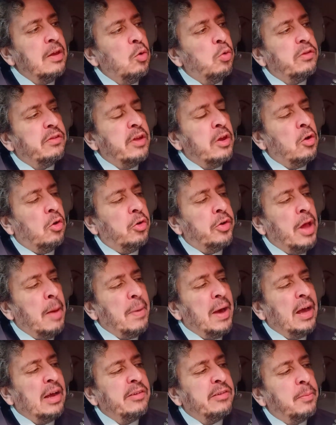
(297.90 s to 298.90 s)
For
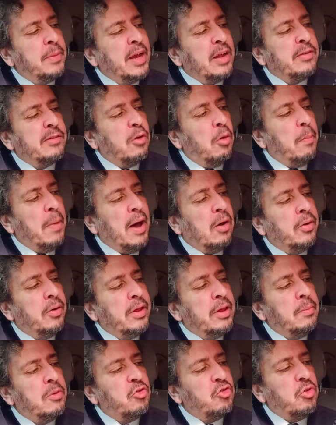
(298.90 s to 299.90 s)
example, we have
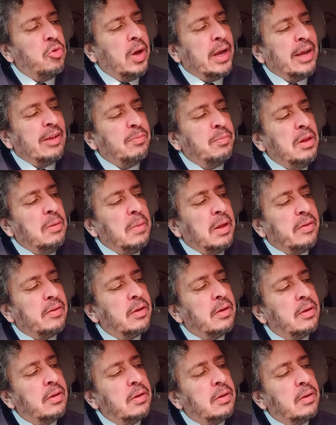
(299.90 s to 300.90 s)
400
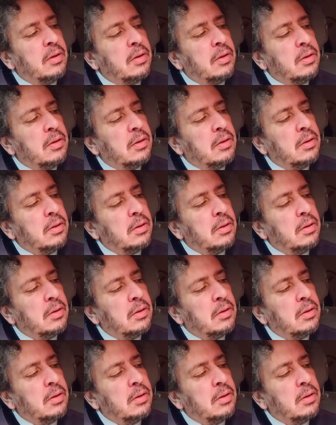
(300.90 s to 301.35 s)
bars.